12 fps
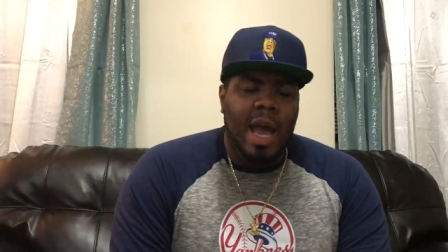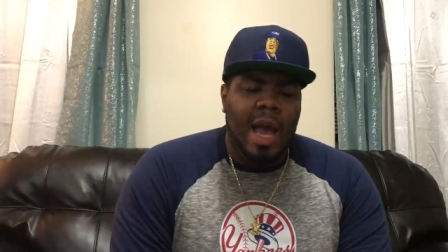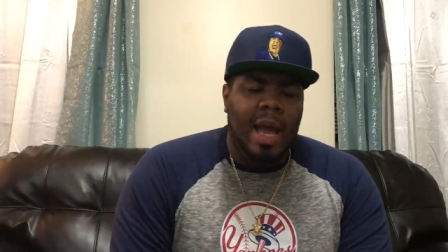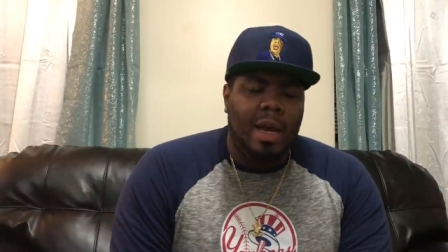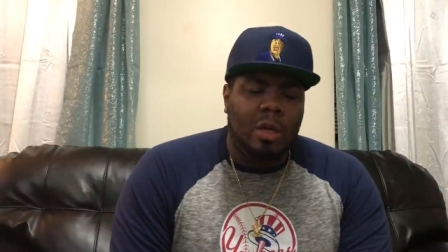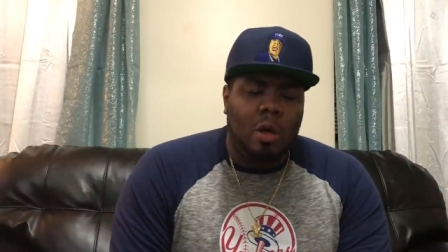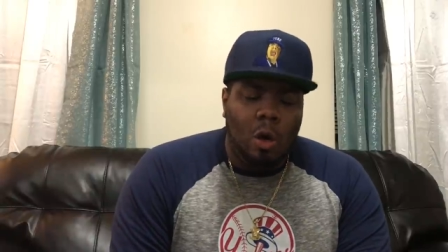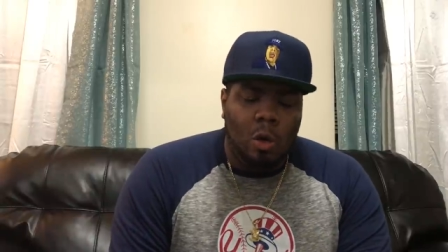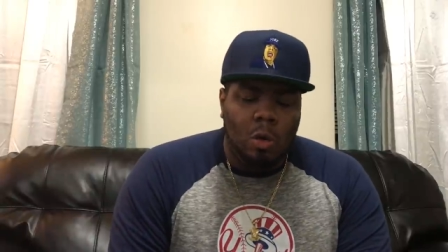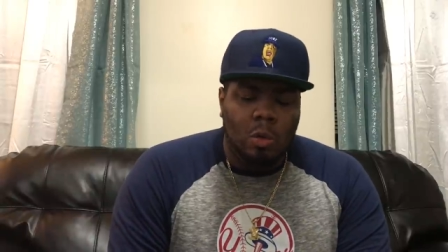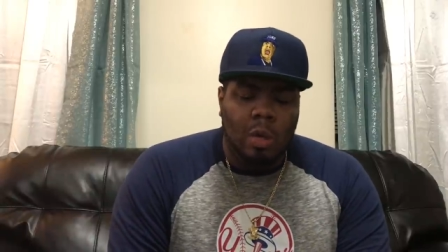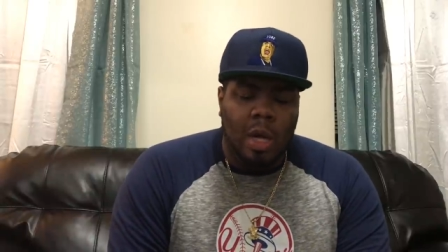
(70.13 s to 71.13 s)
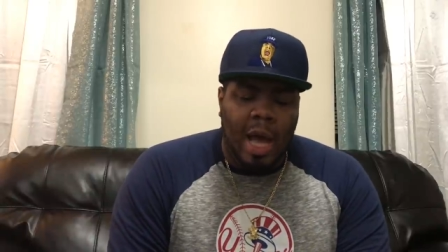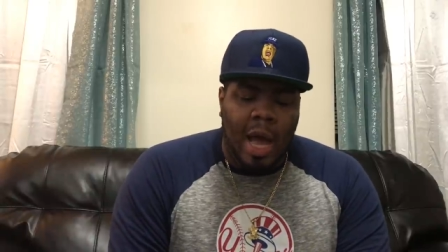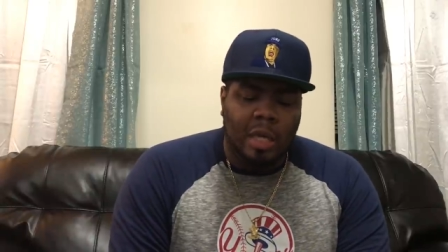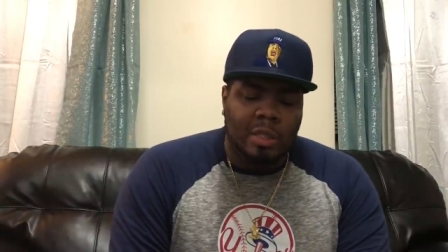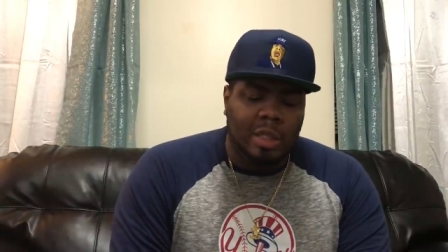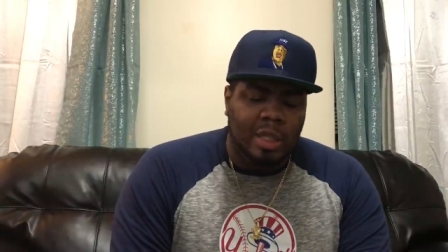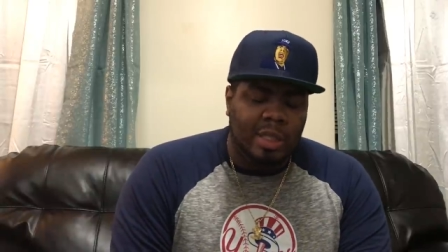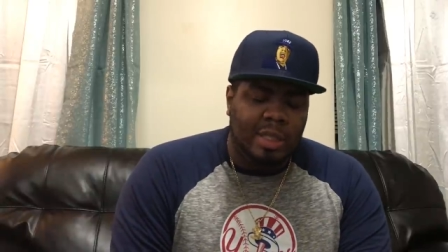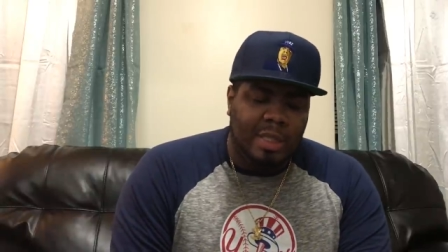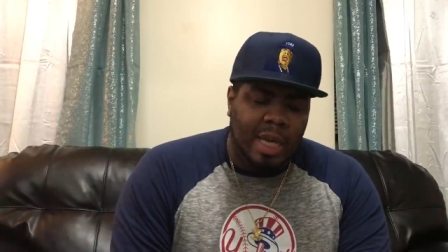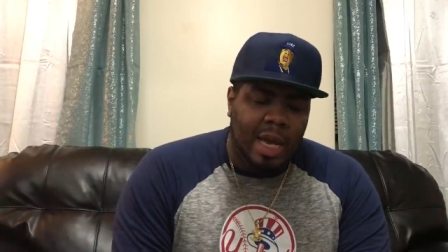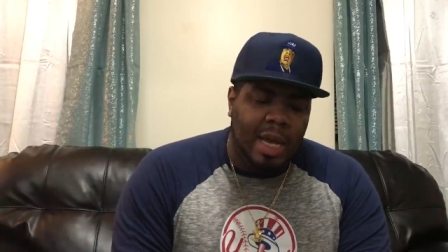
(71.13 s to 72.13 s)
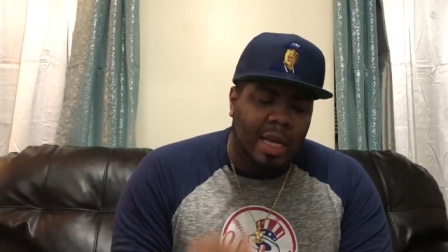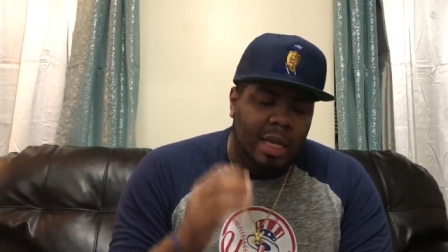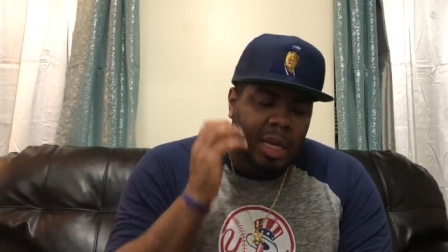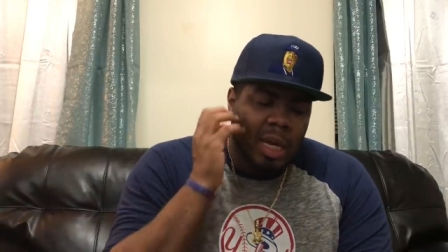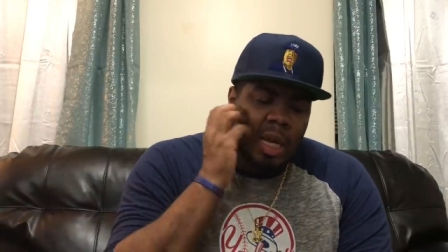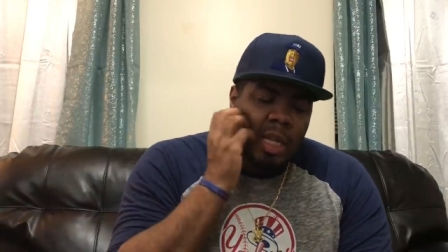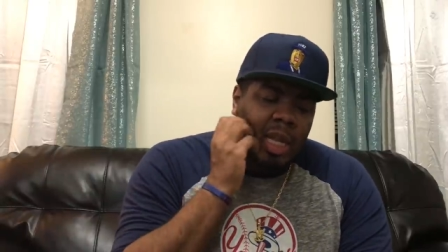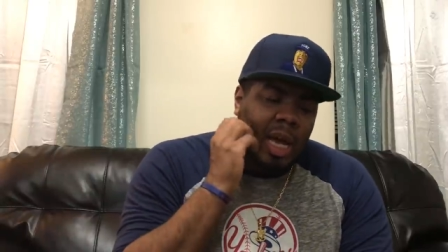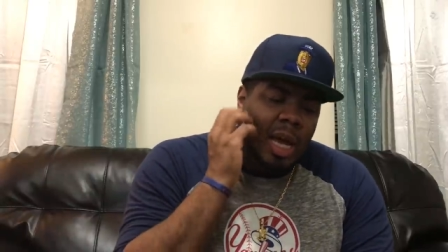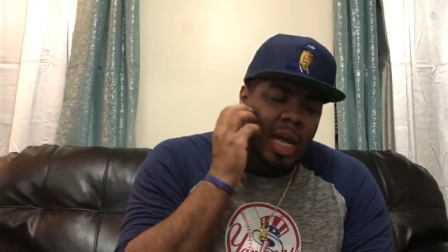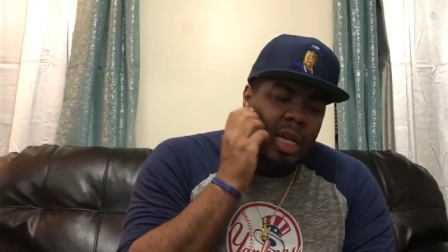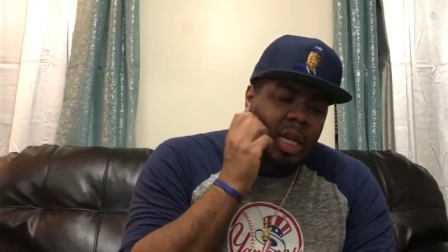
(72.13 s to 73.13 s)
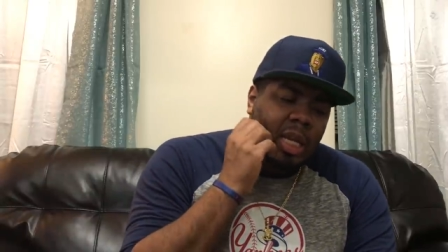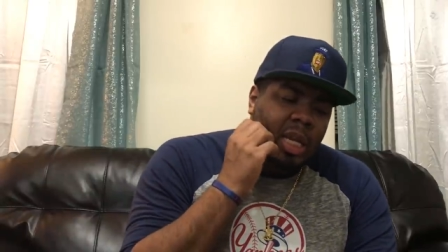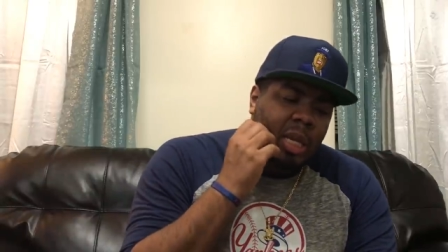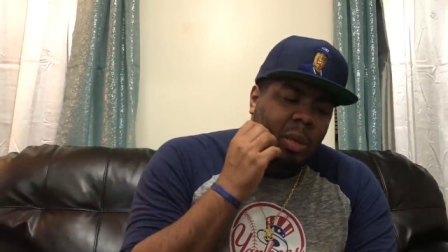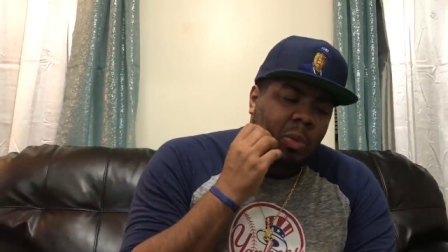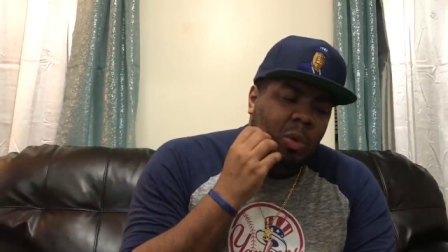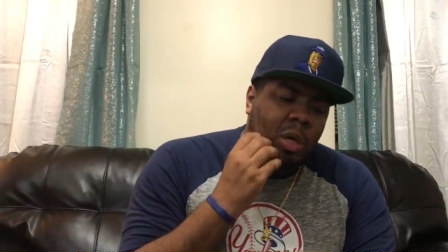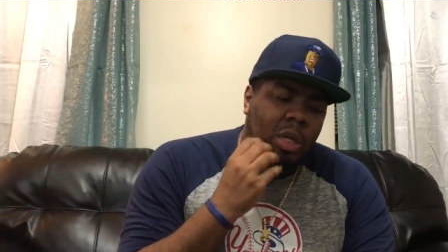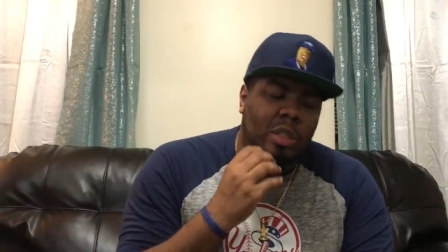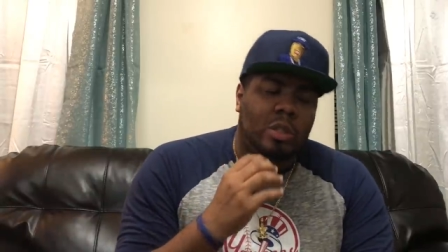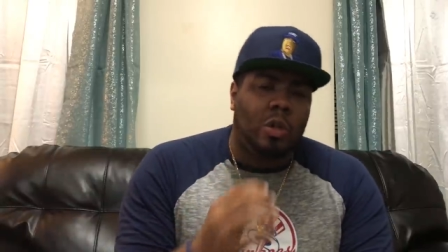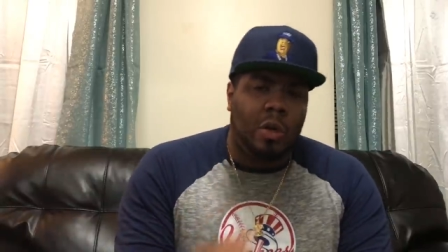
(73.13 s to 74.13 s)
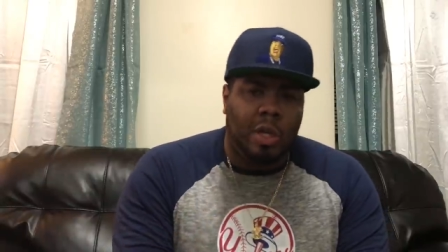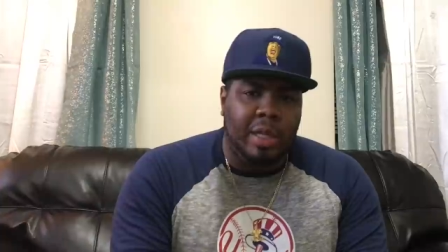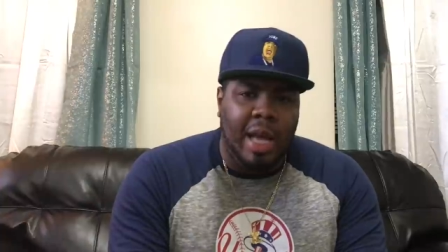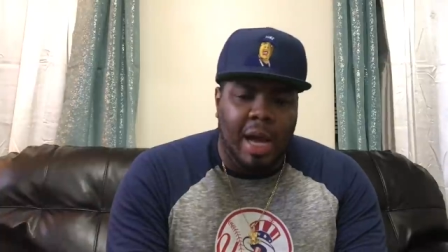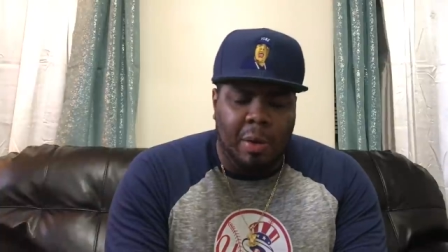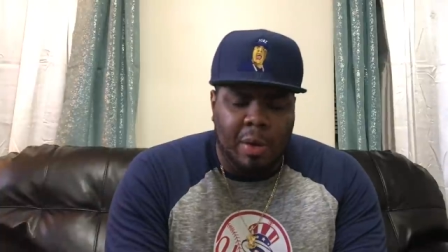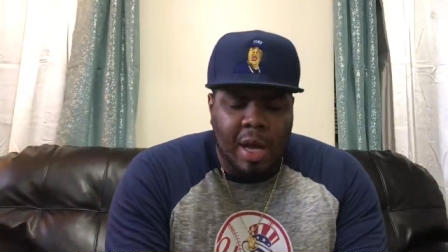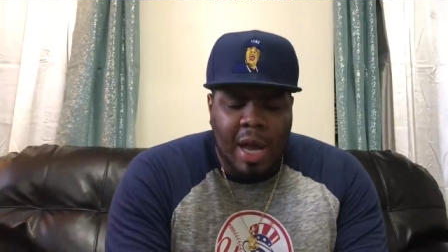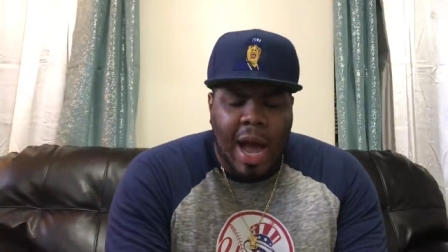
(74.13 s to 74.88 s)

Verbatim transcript: and Cone actually said that he wouldn't turn it down.